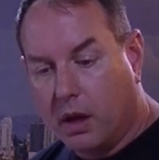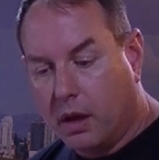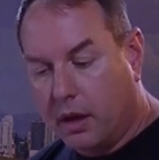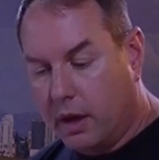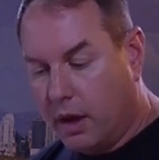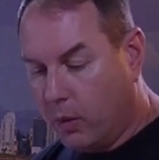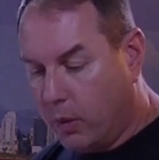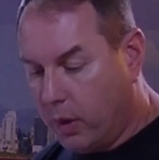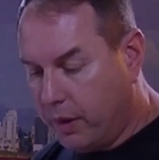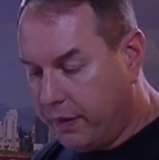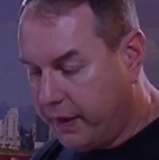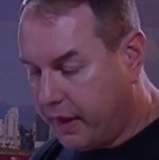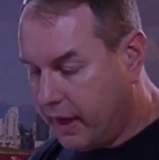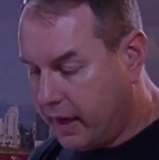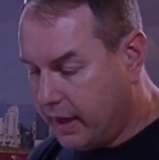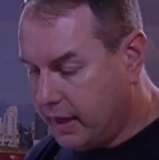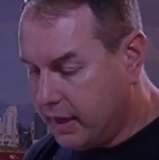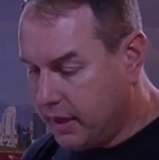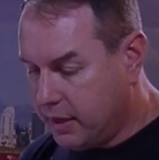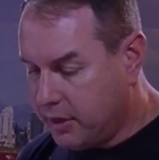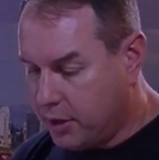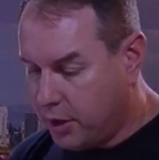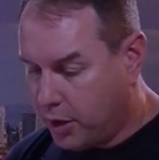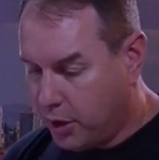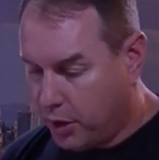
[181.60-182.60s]
Now, one thing I
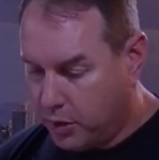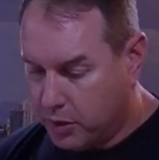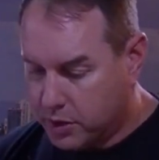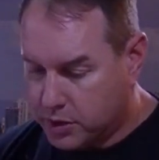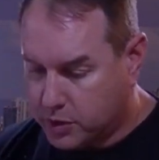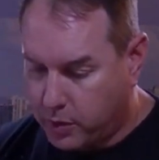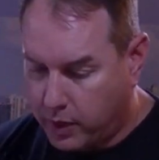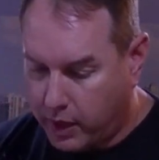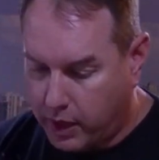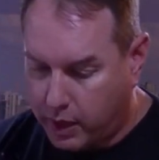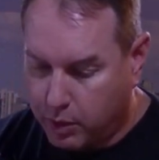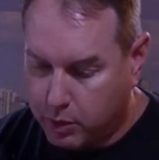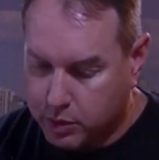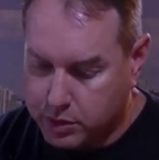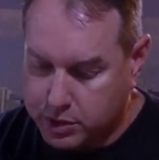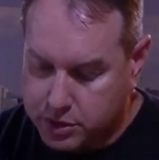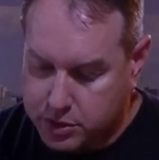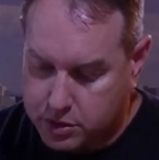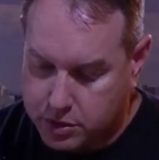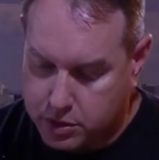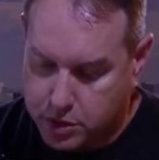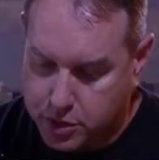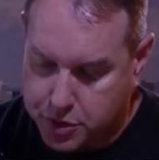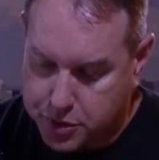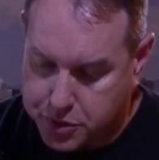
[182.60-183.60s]
didn't do is when I
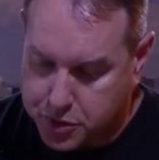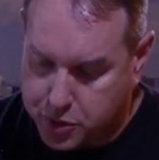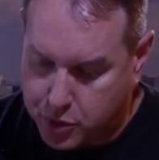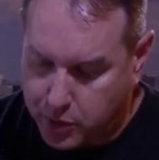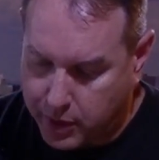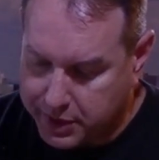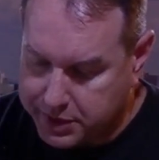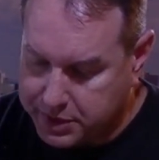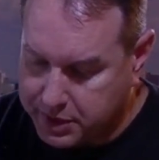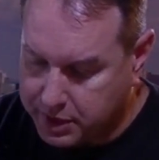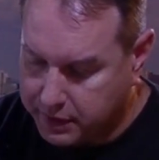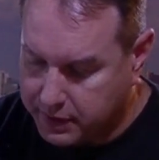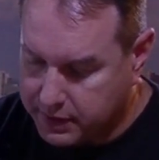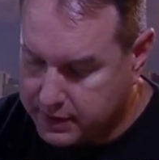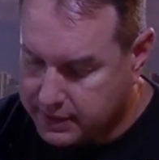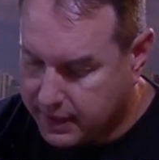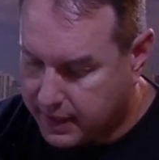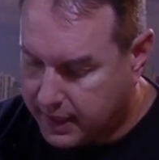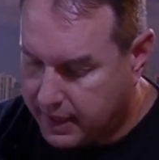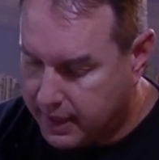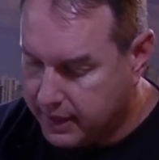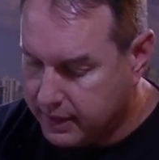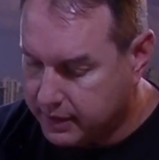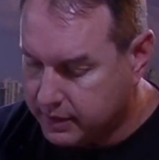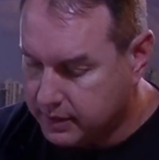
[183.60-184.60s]
was tracing these
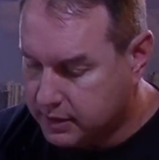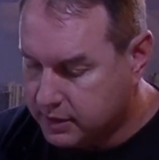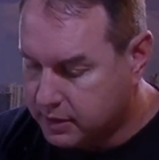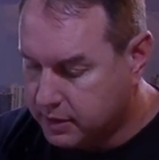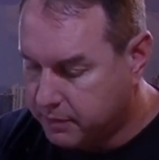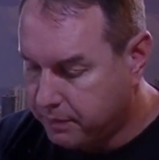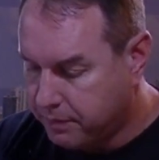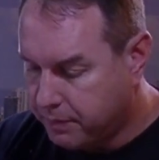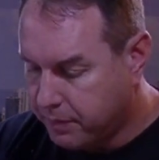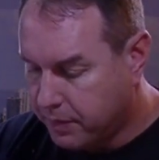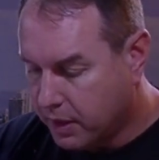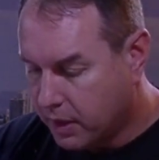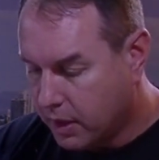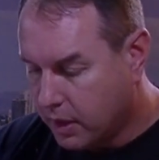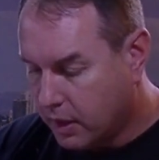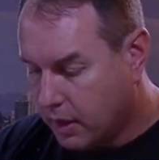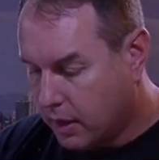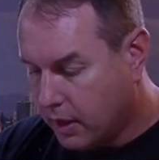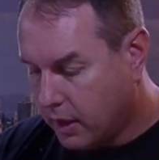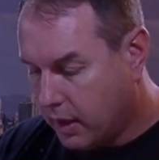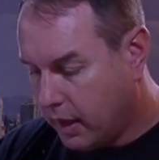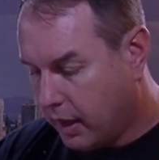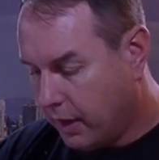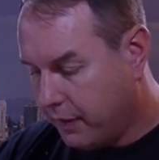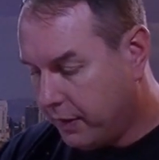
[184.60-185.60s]
lines
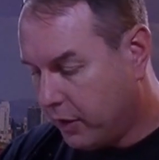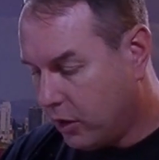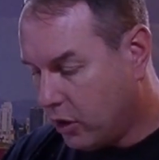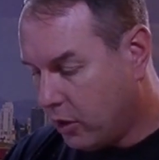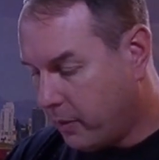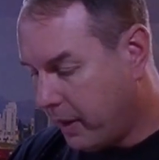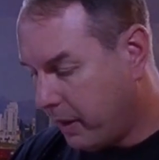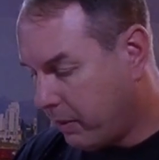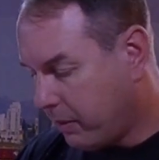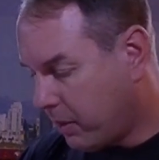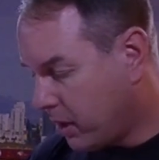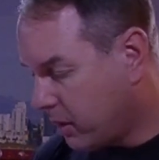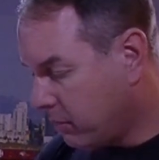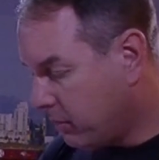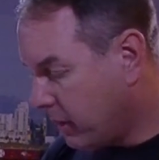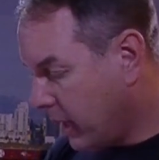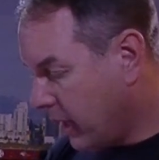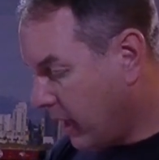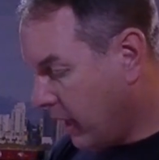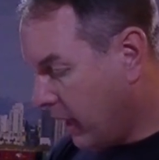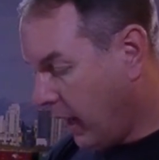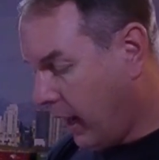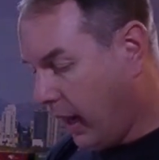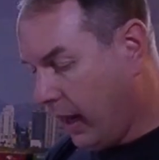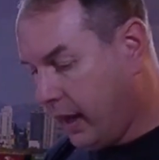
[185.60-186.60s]
and then go back and mark them,
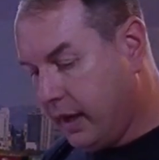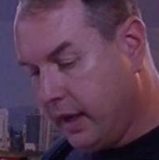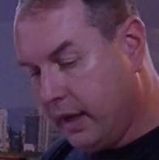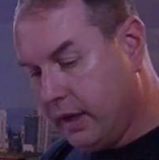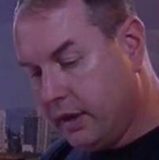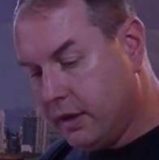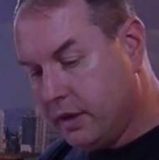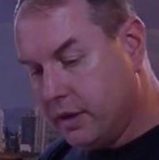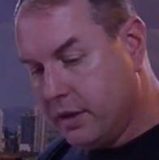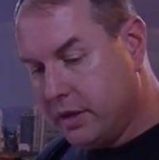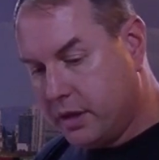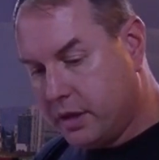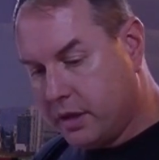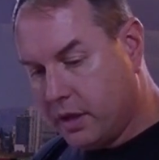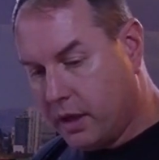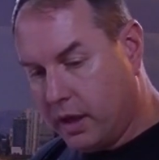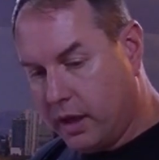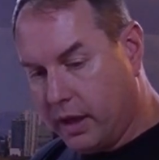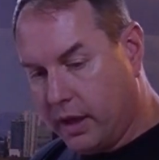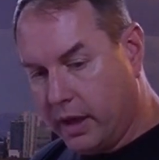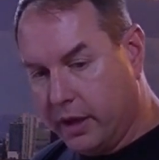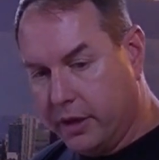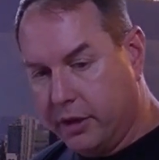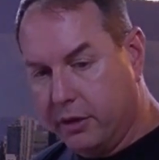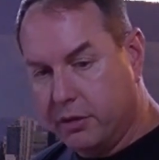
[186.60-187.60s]
I didn't
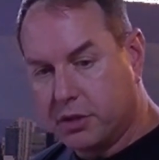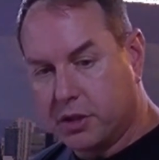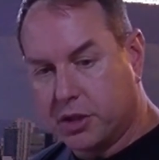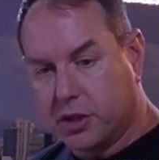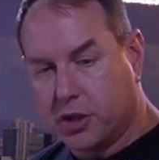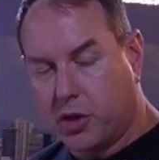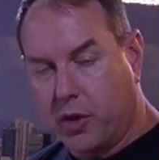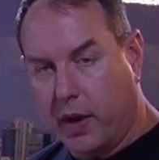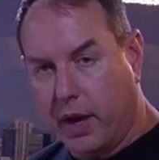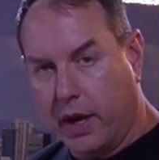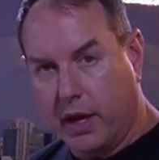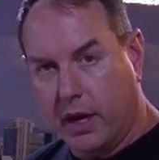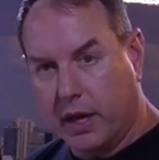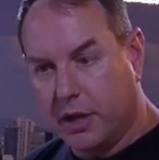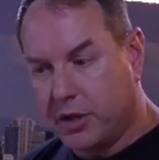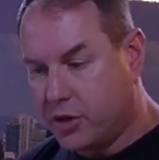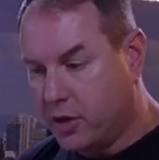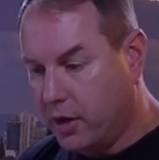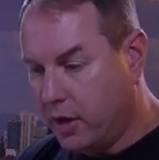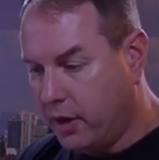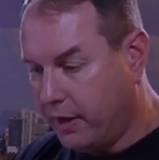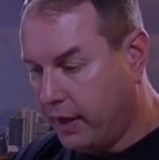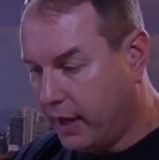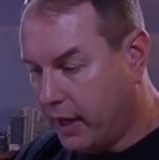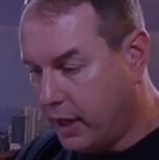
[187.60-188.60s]
use a straight edge or
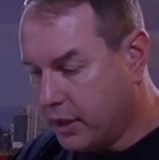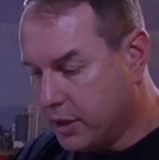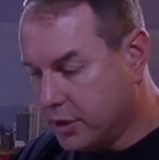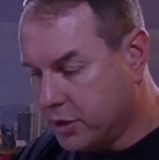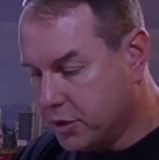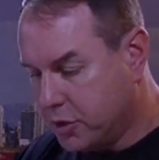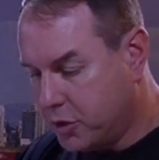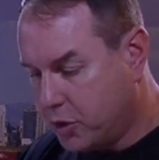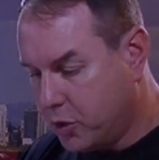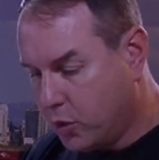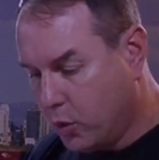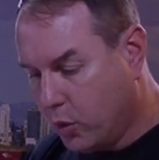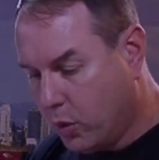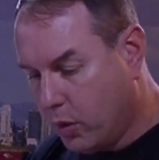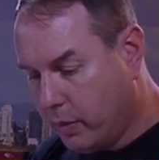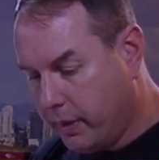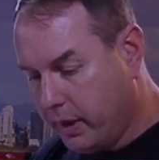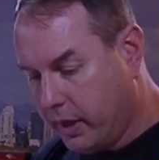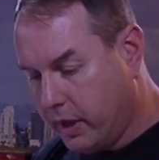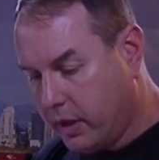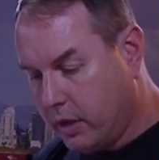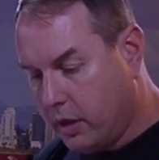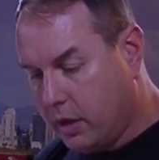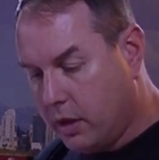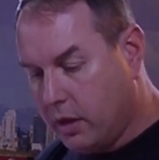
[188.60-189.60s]
anything. I just drew them
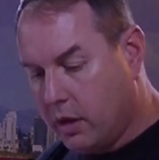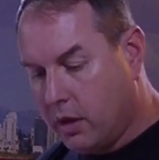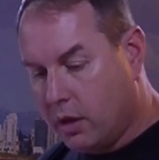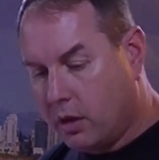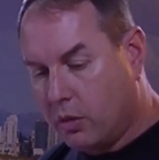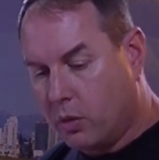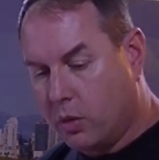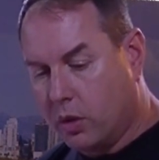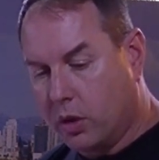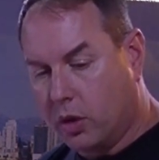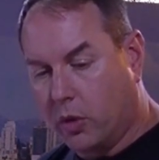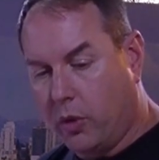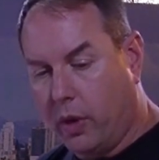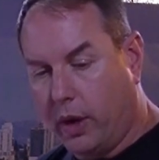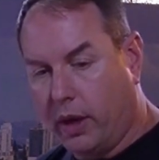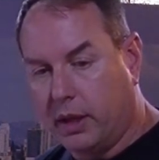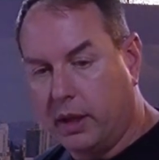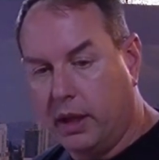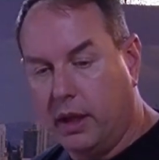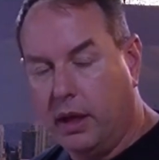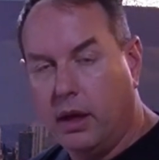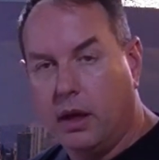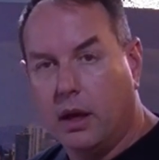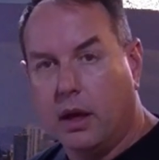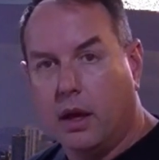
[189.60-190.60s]
in real
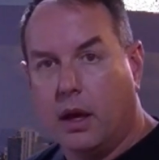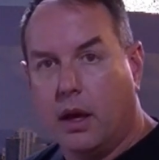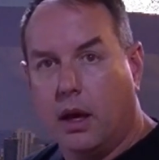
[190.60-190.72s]
quickly.